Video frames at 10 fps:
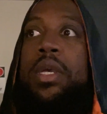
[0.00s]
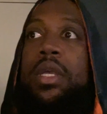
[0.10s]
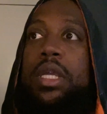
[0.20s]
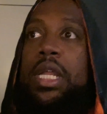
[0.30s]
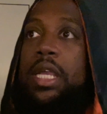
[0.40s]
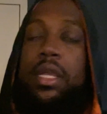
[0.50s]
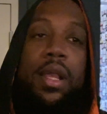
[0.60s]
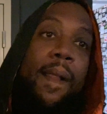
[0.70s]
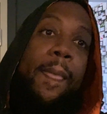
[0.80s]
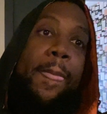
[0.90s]
You dig?
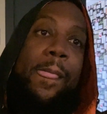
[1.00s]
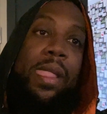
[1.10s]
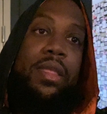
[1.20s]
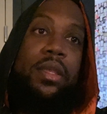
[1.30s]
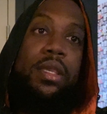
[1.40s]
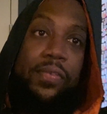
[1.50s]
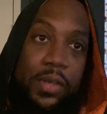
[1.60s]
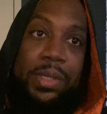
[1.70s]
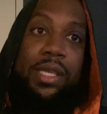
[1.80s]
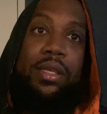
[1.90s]
You feel
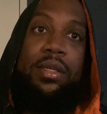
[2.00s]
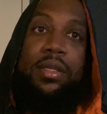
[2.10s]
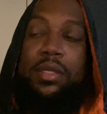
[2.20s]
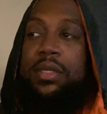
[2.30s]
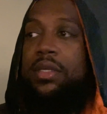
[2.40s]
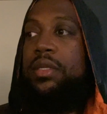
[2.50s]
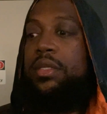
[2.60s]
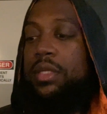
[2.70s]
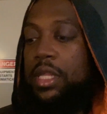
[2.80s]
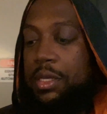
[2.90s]
me?
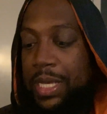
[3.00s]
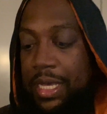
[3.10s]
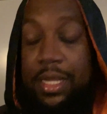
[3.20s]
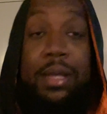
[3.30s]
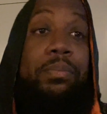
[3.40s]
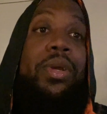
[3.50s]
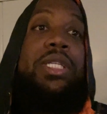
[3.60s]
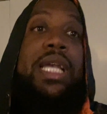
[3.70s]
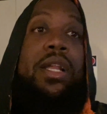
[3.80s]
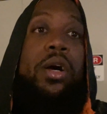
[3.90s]
So look, man,
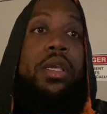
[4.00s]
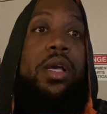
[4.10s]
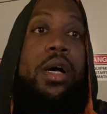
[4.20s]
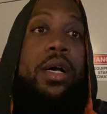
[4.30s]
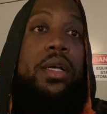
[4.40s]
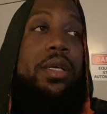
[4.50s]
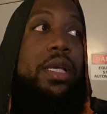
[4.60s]
appreciate all y'all.